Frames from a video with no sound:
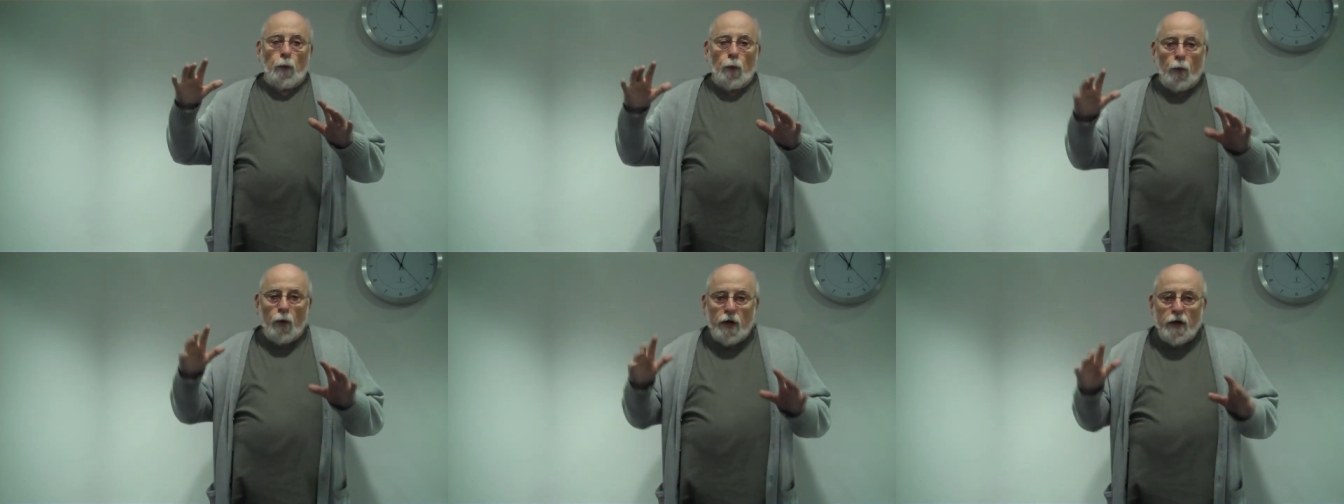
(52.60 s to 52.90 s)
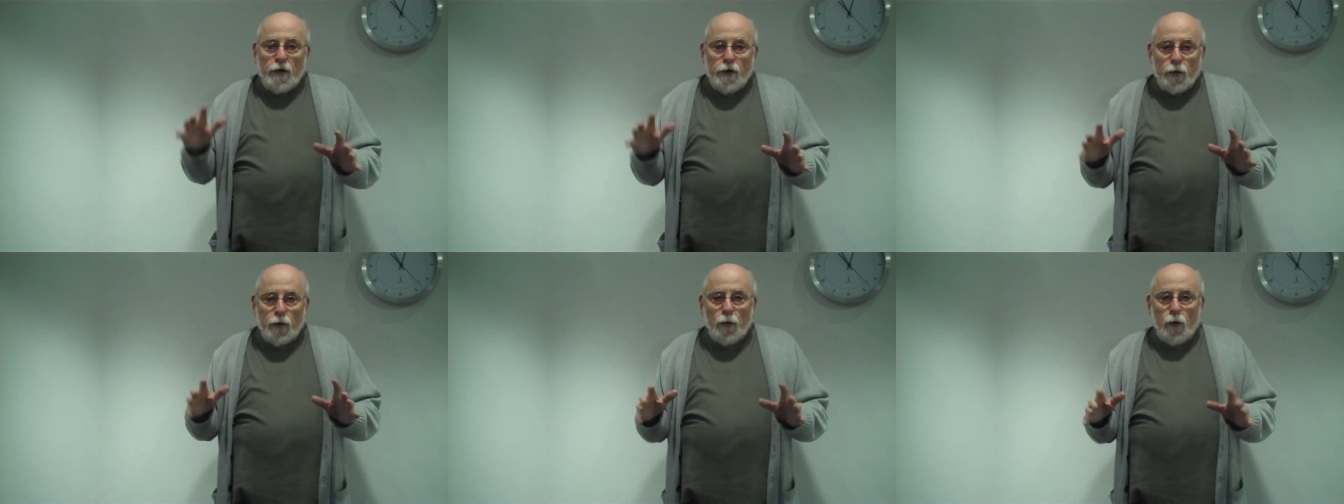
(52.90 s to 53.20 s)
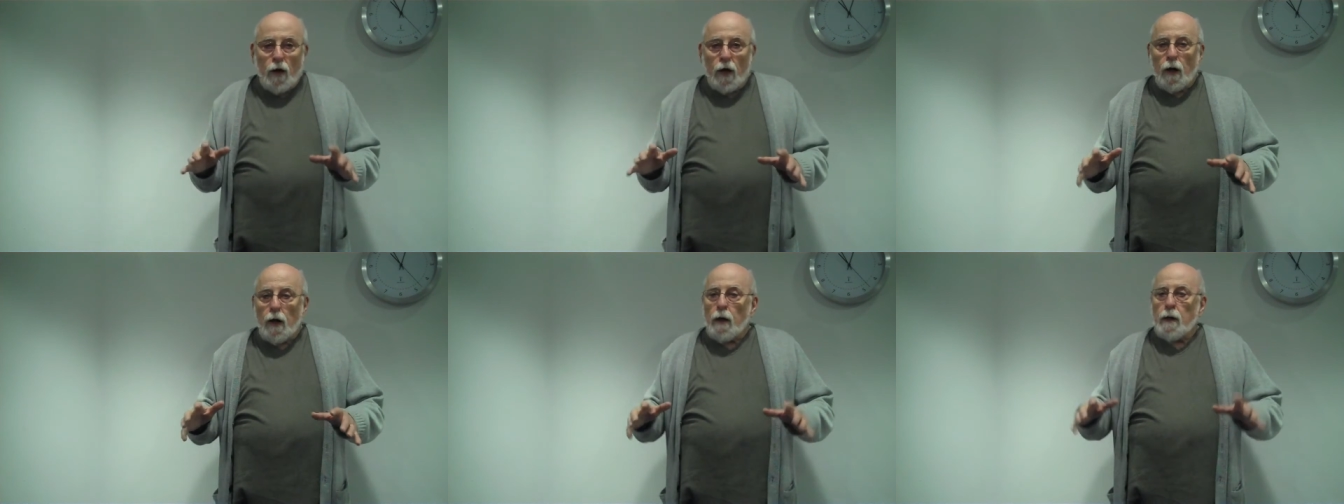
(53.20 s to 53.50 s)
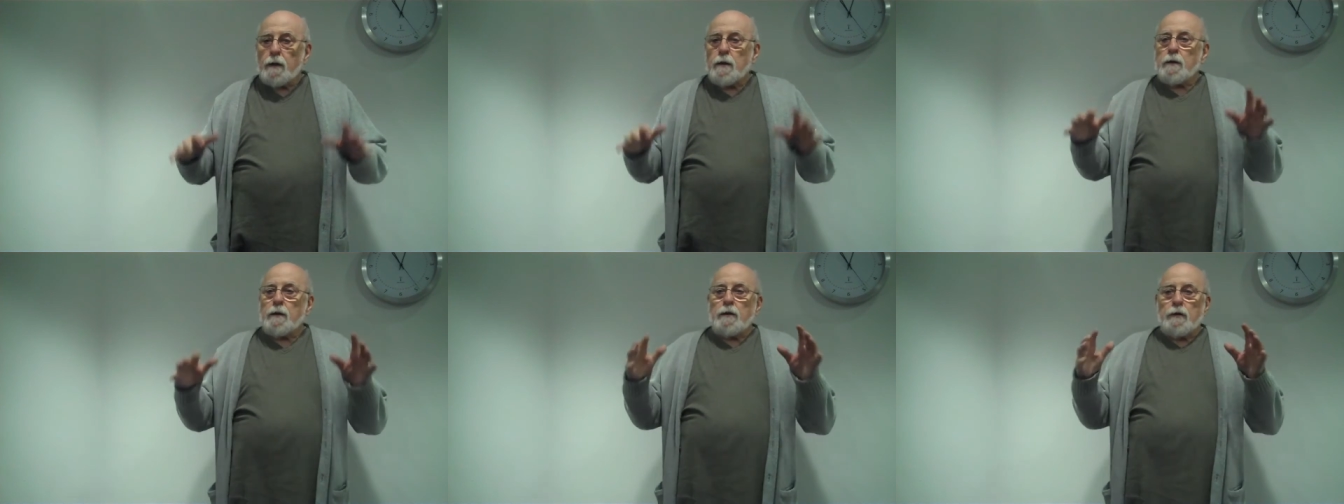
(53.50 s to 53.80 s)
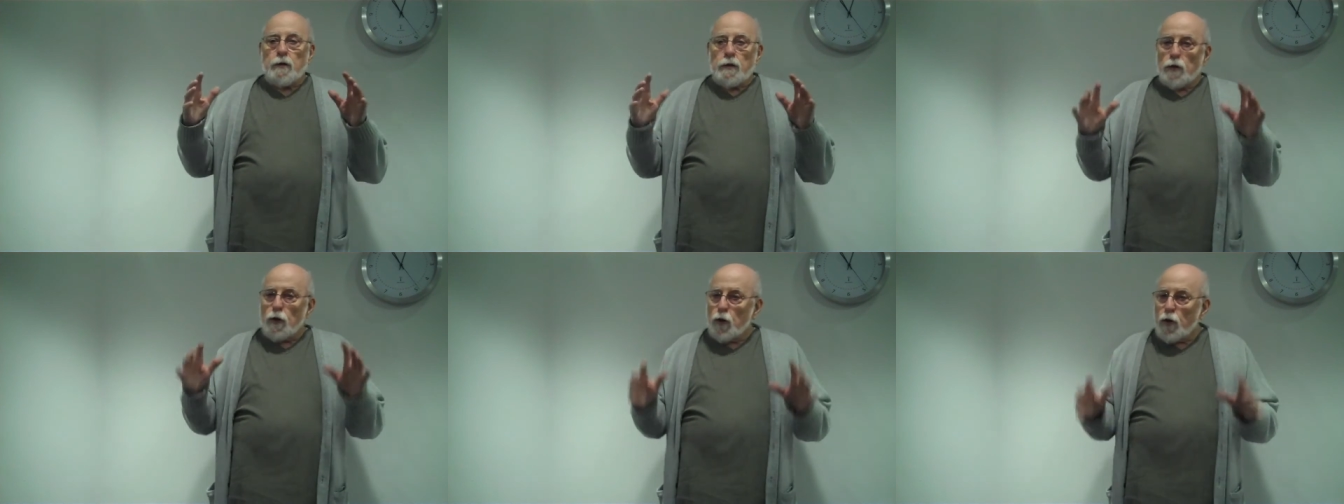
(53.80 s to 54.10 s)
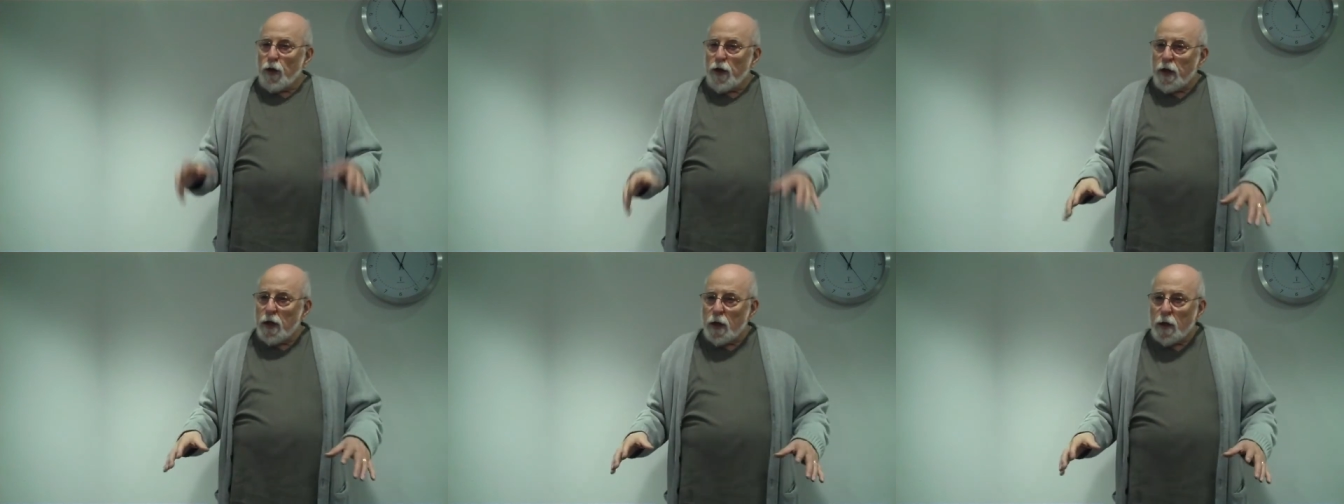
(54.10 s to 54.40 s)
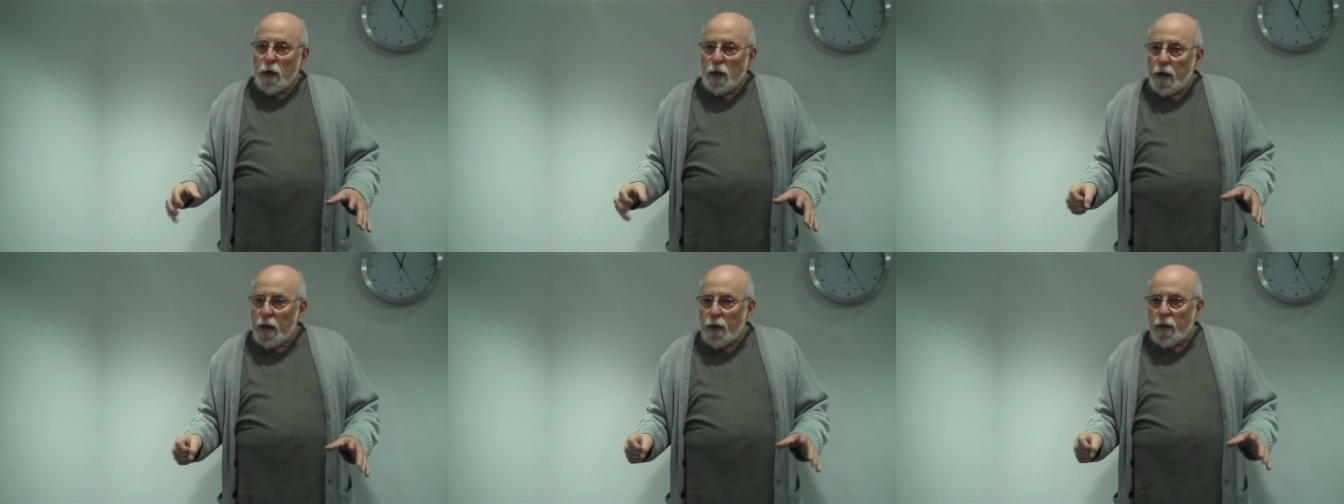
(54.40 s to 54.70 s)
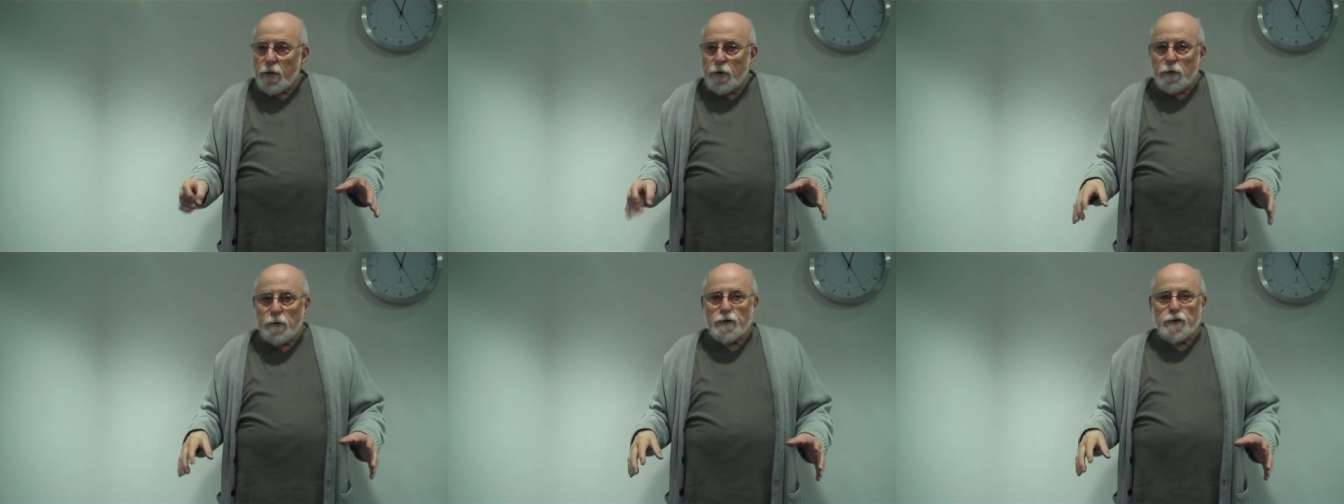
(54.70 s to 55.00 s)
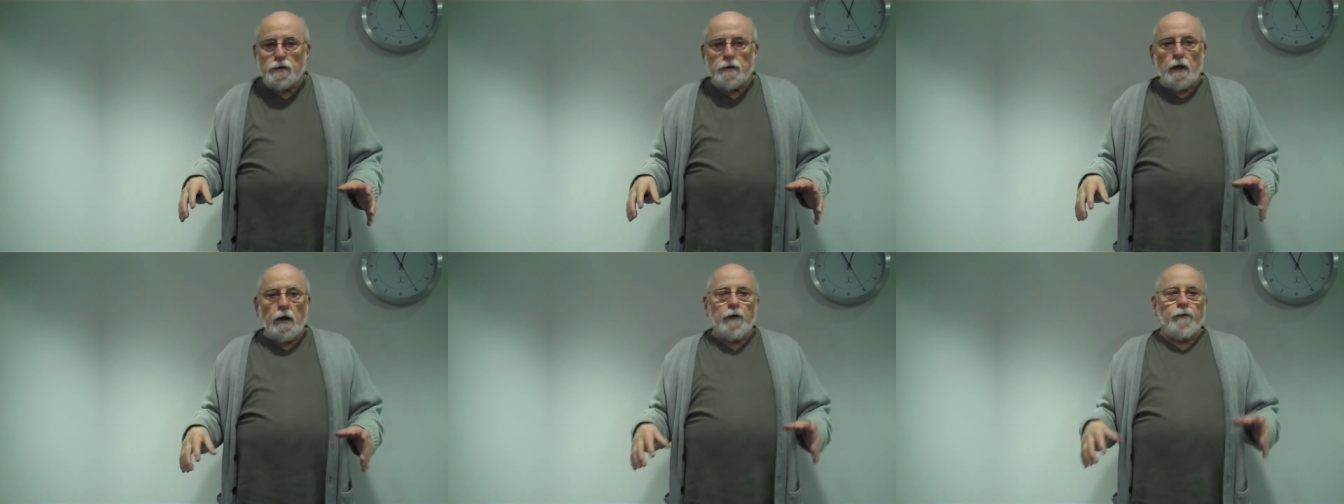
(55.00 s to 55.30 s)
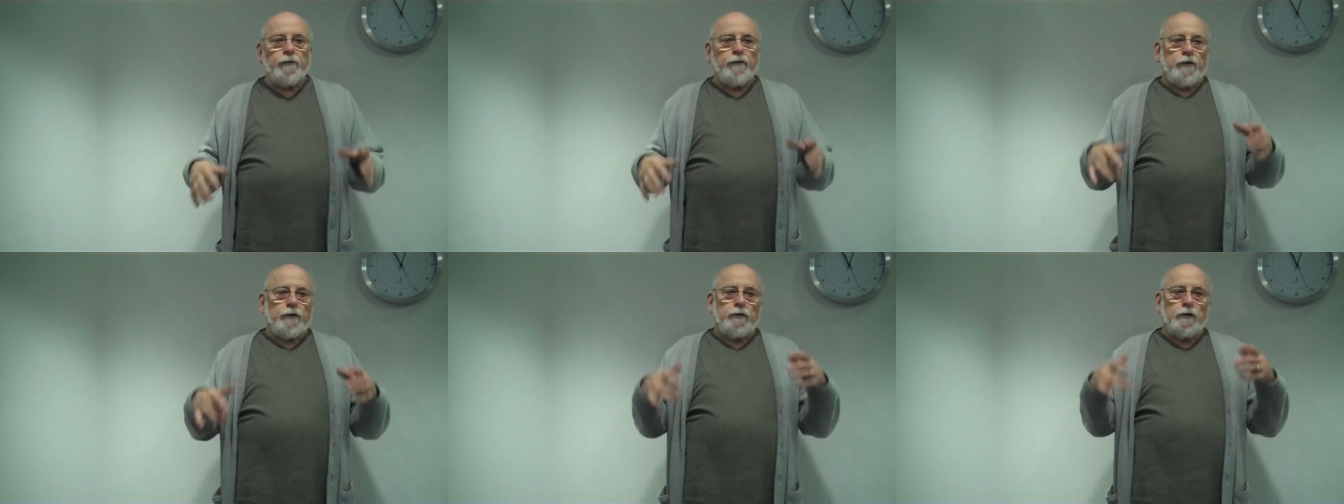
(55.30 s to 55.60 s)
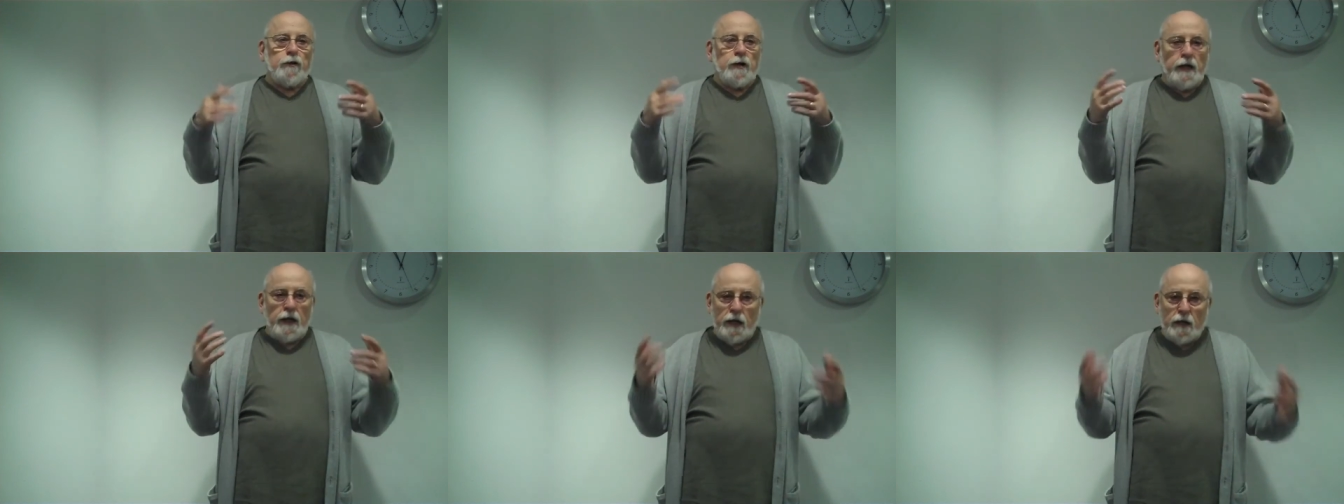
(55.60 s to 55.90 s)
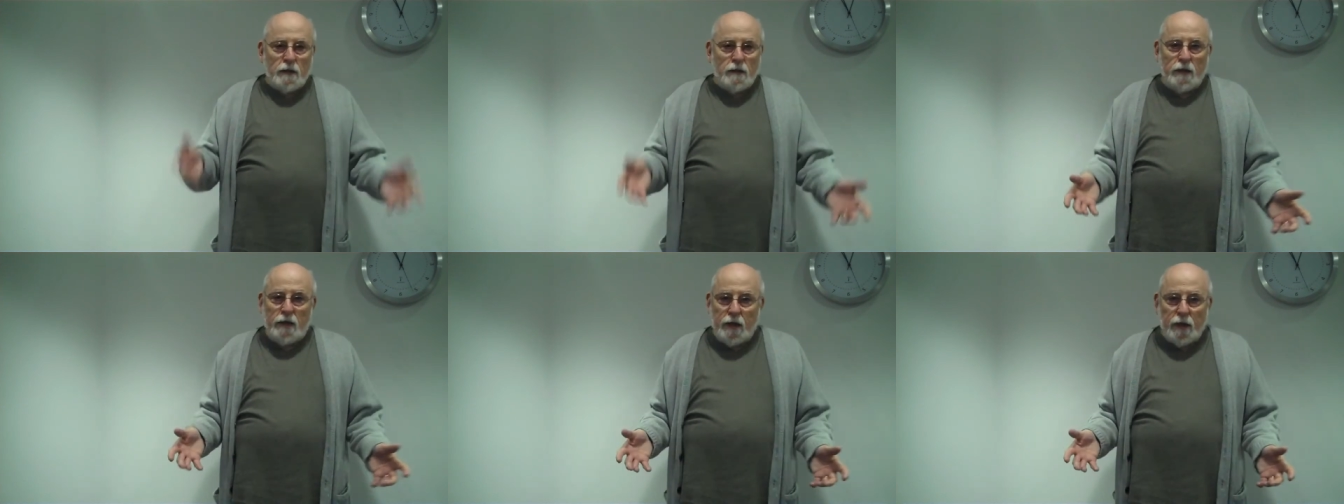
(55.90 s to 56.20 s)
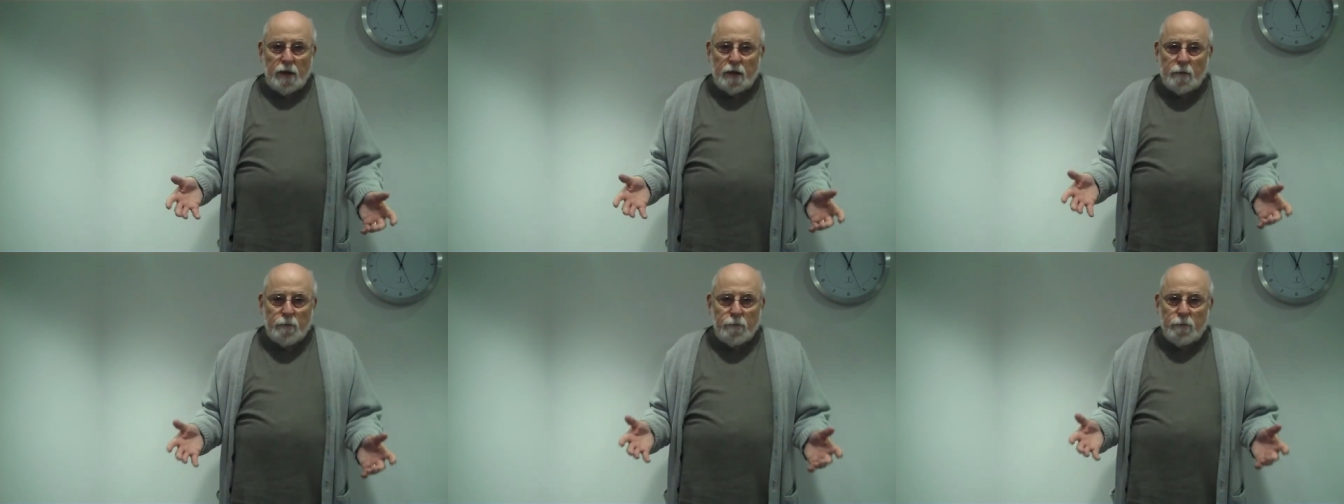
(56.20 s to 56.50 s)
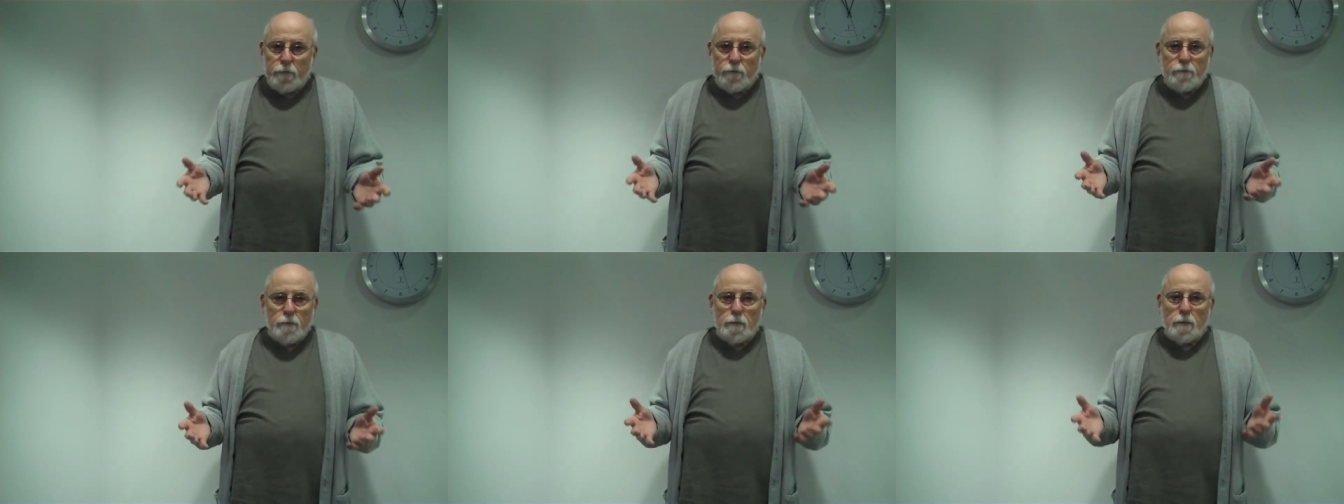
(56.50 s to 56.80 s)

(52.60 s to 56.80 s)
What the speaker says: When you are learning a lot of new stuff and your head and